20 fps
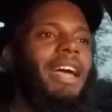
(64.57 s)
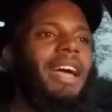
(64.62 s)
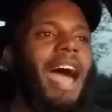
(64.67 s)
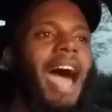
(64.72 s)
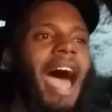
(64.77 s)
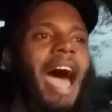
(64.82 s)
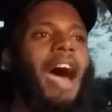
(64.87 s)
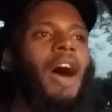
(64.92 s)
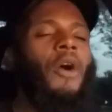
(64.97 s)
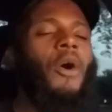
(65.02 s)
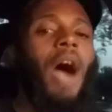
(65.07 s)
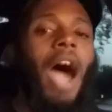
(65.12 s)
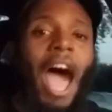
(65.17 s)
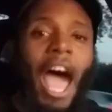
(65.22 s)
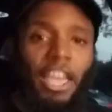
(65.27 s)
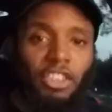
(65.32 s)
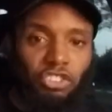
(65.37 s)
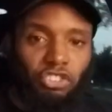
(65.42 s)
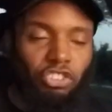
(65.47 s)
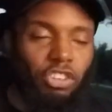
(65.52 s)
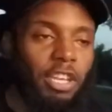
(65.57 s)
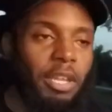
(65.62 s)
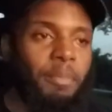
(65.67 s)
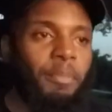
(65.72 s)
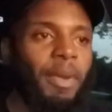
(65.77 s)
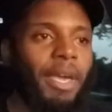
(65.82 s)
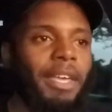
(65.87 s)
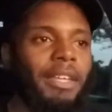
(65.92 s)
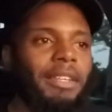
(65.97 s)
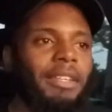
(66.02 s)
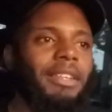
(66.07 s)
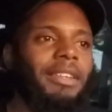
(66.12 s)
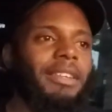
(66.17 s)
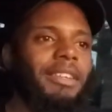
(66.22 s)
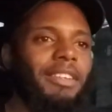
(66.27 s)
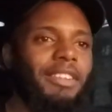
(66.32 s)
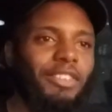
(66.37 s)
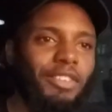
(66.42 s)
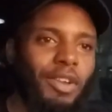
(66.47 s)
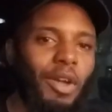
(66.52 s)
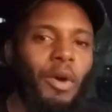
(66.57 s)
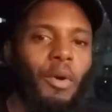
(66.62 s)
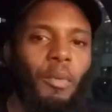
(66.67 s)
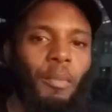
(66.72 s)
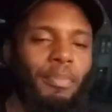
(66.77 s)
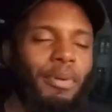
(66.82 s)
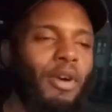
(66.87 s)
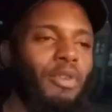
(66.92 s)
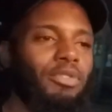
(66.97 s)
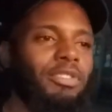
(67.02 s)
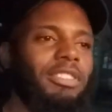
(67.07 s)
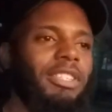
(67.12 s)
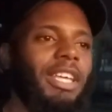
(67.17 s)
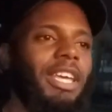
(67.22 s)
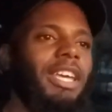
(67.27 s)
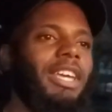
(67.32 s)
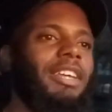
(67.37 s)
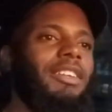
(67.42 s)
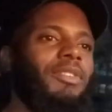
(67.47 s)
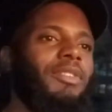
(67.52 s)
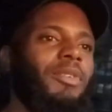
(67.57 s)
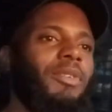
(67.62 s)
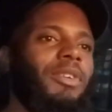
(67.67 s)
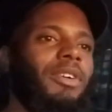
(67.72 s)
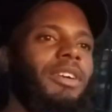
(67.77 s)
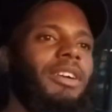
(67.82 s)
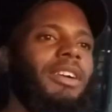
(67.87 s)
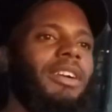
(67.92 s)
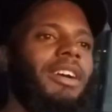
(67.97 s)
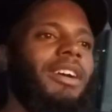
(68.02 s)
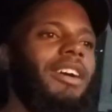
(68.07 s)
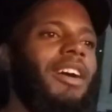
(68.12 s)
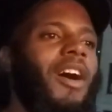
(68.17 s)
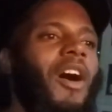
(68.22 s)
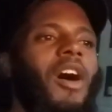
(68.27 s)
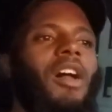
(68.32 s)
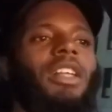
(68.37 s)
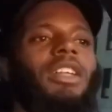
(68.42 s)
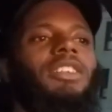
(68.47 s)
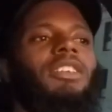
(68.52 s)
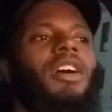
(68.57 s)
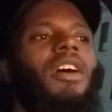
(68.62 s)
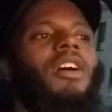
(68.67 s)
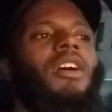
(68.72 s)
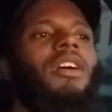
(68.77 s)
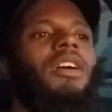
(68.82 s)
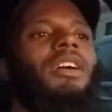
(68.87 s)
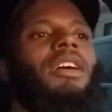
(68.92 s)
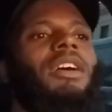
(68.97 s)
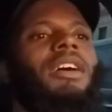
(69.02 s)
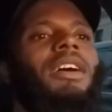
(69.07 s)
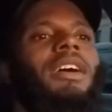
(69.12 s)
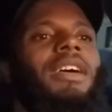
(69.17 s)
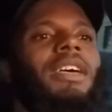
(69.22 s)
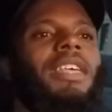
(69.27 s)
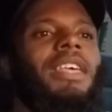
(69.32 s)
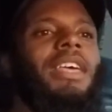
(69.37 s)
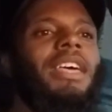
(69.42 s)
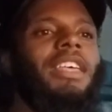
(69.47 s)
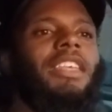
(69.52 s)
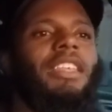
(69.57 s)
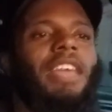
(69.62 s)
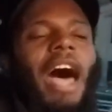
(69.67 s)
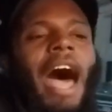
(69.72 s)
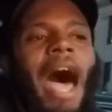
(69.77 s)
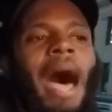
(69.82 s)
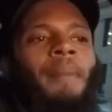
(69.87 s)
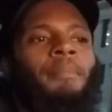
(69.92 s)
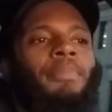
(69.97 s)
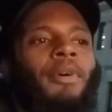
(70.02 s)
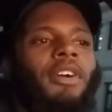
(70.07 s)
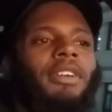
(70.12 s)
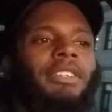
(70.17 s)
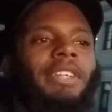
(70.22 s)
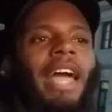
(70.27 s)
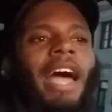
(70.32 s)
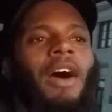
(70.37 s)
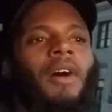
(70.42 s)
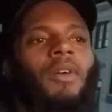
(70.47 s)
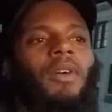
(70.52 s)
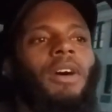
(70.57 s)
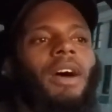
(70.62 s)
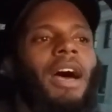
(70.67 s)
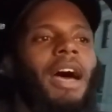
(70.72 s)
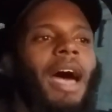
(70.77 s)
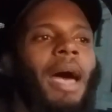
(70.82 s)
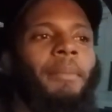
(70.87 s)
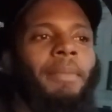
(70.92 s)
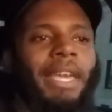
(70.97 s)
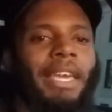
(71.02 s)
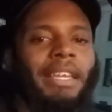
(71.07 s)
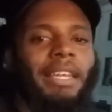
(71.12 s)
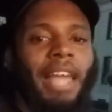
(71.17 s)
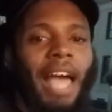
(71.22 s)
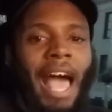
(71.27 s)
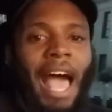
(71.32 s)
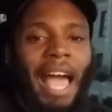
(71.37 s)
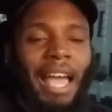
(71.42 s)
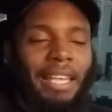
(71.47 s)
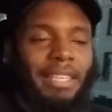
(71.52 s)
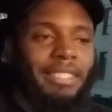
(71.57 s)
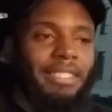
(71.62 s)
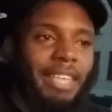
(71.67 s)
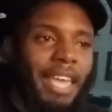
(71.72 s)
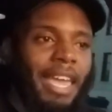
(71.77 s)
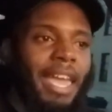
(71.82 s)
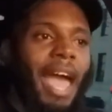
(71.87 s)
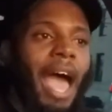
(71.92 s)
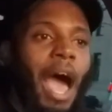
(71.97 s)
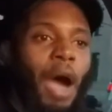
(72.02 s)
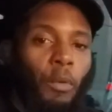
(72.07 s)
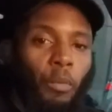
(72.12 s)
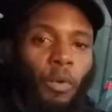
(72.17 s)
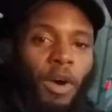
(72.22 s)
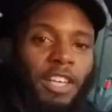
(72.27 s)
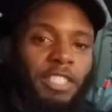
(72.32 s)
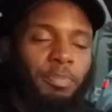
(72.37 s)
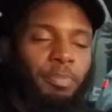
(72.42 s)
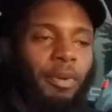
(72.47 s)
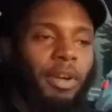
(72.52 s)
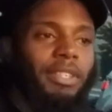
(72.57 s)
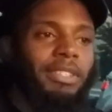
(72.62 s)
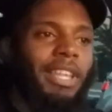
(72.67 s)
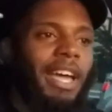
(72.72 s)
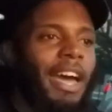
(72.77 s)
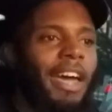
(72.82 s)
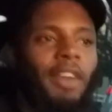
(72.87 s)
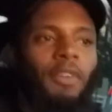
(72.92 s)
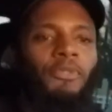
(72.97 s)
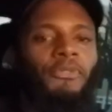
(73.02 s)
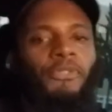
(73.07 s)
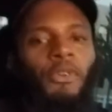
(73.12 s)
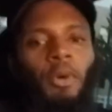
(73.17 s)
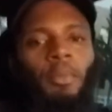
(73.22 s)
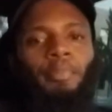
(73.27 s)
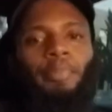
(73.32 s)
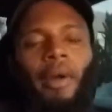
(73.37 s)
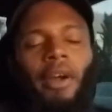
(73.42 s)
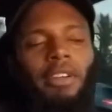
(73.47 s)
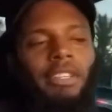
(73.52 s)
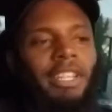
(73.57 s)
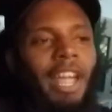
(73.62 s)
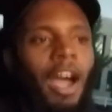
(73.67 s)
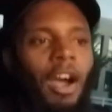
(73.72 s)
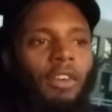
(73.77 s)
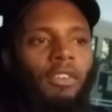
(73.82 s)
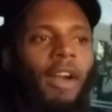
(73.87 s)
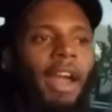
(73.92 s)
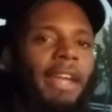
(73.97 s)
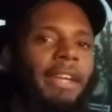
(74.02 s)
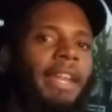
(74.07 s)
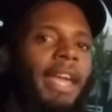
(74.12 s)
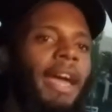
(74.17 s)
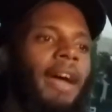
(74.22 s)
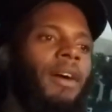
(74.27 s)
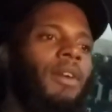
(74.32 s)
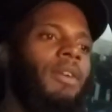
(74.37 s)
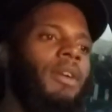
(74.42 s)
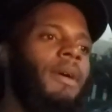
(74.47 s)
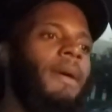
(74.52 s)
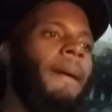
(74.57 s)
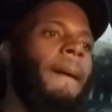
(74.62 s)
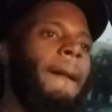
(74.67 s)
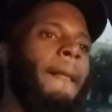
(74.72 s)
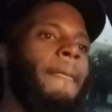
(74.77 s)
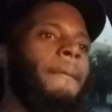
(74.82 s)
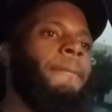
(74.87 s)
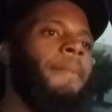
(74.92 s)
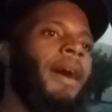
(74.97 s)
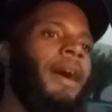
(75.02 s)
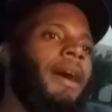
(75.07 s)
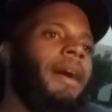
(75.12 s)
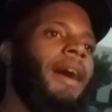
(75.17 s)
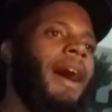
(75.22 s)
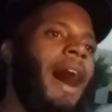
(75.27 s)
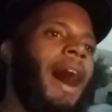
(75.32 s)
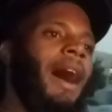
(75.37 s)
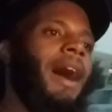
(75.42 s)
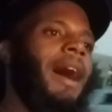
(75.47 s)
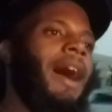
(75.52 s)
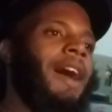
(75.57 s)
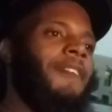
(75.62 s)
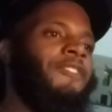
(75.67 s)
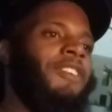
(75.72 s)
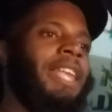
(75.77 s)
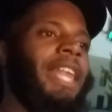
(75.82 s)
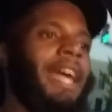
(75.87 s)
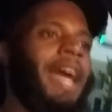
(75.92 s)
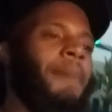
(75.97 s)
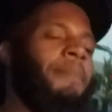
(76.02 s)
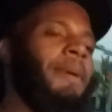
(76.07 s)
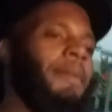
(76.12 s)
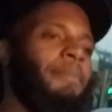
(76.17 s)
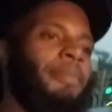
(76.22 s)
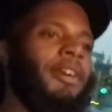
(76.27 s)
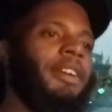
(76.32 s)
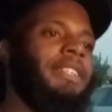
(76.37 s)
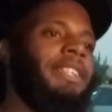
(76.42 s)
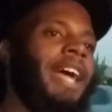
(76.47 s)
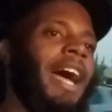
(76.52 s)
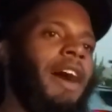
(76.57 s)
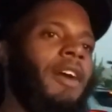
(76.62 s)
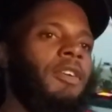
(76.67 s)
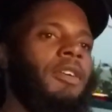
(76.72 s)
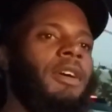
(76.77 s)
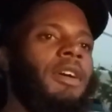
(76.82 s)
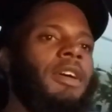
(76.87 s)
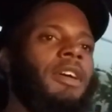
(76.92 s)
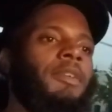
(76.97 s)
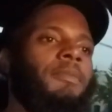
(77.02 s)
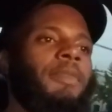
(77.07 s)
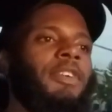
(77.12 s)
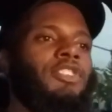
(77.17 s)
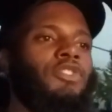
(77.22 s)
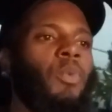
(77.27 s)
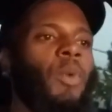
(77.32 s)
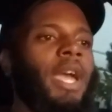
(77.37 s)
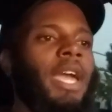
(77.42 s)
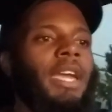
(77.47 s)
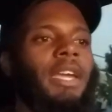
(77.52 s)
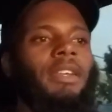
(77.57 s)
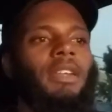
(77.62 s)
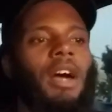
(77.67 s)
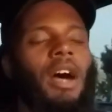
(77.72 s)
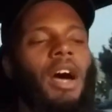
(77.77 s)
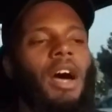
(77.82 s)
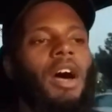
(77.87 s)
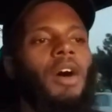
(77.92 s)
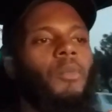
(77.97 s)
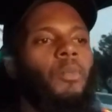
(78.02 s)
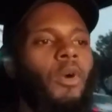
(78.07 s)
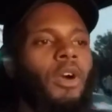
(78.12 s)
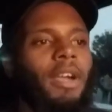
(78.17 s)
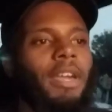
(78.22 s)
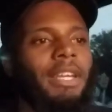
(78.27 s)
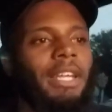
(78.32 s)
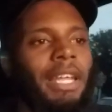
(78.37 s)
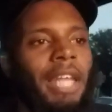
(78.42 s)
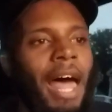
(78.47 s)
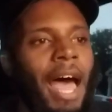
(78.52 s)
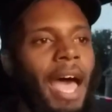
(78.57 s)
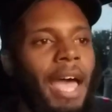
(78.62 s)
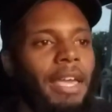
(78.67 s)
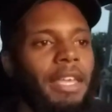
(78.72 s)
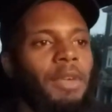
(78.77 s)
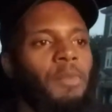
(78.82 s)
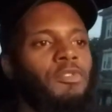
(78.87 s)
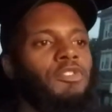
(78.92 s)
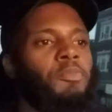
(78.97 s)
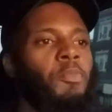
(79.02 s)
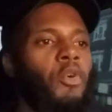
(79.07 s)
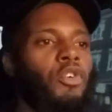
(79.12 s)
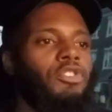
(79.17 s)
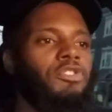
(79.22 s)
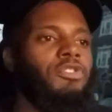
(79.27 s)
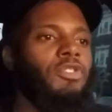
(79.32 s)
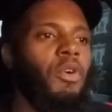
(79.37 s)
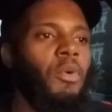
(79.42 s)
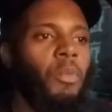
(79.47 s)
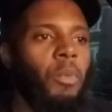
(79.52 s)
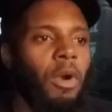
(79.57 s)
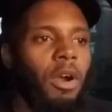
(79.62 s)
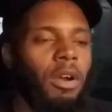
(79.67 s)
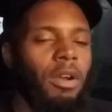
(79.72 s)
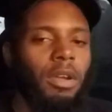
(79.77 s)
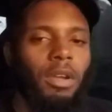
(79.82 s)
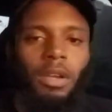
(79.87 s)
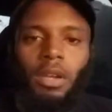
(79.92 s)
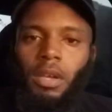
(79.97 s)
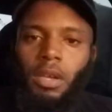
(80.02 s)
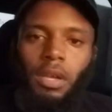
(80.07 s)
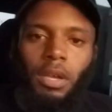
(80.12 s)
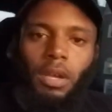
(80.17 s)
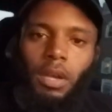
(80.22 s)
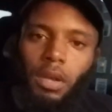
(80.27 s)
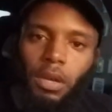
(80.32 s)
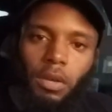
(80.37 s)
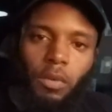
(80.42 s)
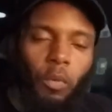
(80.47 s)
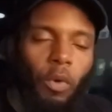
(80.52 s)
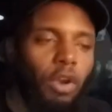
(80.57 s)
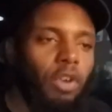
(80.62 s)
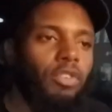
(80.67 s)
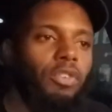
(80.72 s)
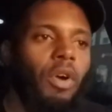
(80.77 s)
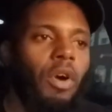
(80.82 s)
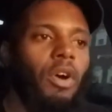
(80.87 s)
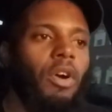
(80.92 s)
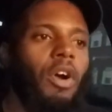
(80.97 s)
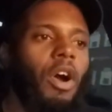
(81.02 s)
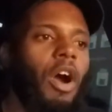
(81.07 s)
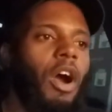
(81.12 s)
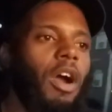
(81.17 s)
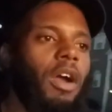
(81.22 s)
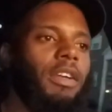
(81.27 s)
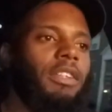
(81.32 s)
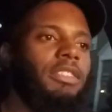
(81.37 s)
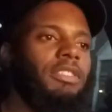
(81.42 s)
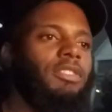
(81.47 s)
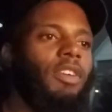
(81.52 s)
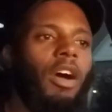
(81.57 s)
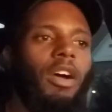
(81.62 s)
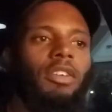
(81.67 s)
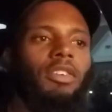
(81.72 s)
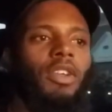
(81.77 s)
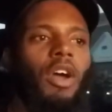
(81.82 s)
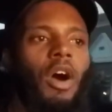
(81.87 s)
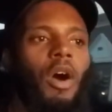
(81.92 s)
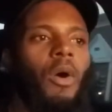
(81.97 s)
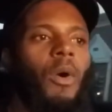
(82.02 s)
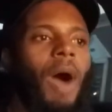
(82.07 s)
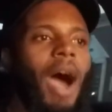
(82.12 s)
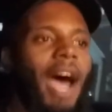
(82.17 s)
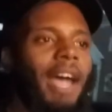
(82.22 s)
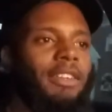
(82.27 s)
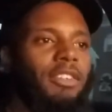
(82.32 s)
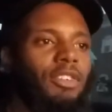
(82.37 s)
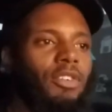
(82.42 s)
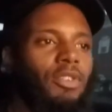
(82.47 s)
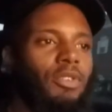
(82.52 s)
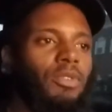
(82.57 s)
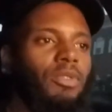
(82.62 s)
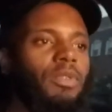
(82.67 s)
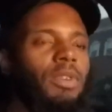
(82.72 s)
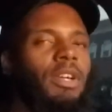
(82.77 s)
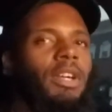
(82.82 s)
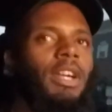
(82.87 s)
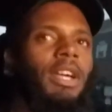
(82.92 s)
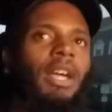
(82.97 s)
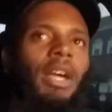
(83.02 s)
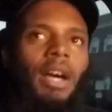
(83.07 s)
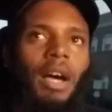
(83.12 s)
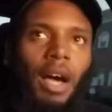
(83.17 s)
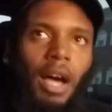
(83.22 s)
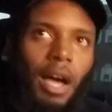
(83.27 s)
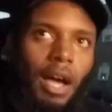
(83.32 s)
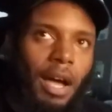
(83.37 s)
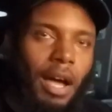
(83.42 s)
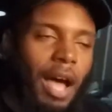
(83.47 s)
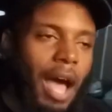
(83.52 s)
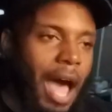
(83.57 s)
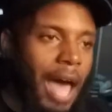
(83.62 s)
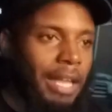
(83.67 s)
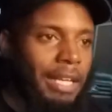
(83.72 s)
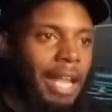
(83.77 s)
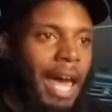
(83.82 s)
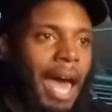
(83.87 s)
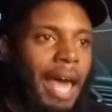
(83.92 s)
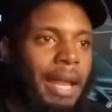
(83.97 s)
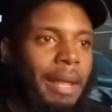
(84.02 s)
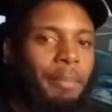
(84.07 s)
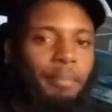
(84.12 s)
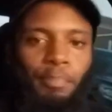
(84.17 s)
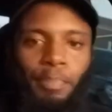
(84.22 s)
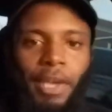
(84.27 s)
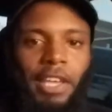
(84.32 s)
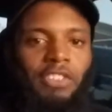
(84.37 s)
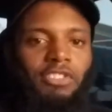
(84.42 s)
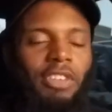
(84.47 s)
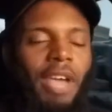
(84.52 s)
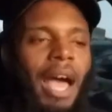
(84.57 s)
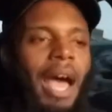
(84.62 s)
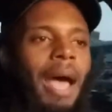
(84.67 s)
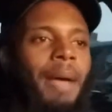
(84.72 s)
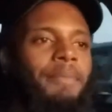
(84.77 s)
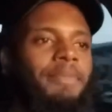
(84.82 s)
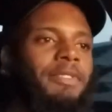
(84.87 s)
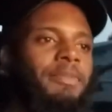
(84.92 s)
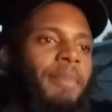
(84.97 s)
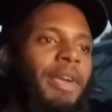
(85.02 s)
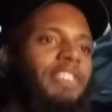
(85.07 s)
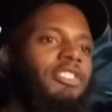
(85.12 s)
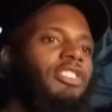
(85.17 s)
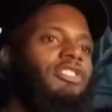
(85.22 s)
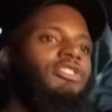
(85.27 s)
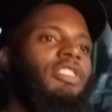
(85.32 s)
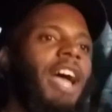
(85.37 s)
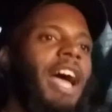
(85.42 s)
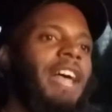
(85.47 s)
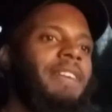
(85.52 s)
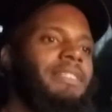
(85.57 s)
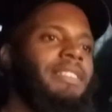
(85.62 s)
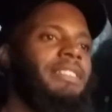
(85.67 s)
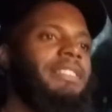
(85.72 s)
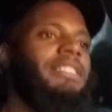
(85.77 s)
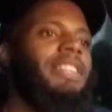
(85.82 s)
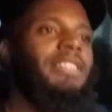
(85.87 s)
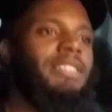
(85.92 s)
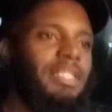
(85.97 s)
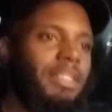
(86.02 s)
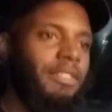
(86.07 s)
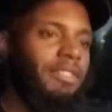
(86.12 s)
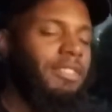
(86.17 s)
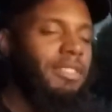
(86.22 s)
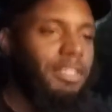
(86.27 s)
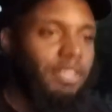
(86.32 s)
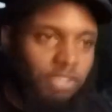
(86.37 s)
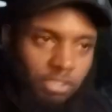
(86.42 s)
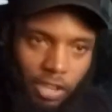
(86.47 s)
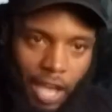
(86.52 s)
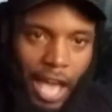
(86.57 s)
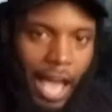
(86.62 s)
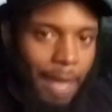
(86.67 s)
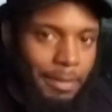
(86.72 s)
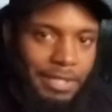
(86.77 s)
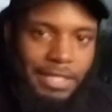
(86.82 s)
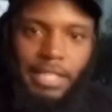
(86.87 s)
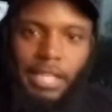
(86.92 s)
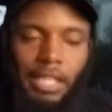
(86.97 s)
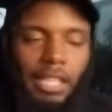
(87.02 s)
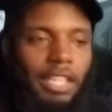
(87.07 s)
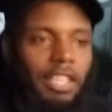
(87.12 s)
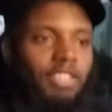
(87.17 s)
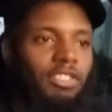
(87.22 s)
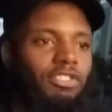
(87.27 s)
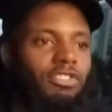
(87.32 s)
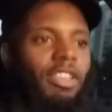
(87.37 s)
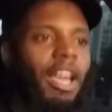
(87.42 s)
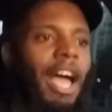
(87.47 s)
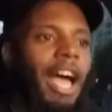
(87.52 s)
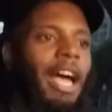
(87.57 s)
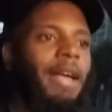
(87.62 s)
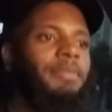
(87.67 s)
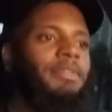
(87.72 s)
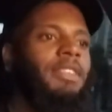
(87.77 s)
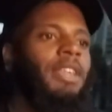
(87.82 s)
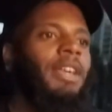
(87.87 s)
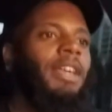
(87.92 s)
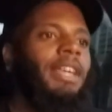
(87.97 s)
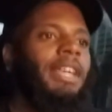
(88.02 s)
how I should have been, you know, posting. Or all in all, I'm burnt out. I mean, I can say I was burnt out. I don't feel burnt out right now, but I feel like I've been burnt out between working a lot. It was more so working on cars. Y'all know I do a lot of big jobs, major jobs, extensive jobs, tedious jobs